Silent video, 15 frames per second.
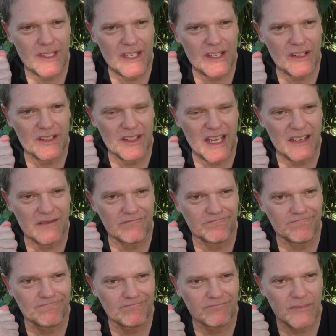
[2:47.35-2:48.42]
It's got that
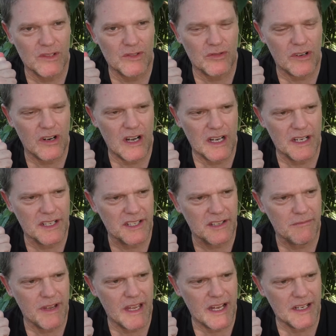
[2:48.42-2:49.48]
dryness
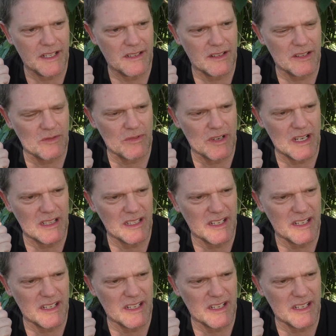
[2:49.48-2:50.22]
about it as well.